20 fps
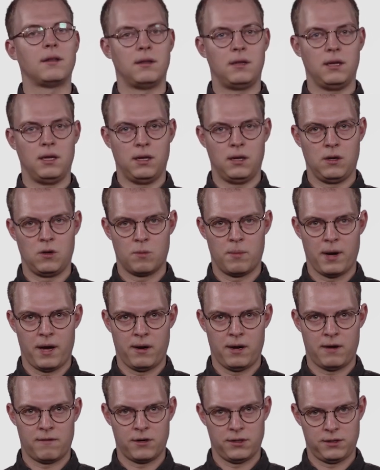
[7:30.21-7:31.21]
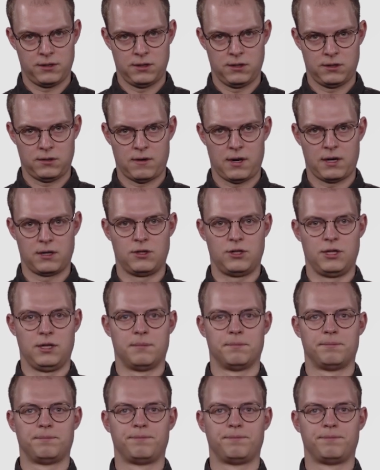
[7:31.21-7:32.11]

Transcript: the EU Biodiversity Strategy.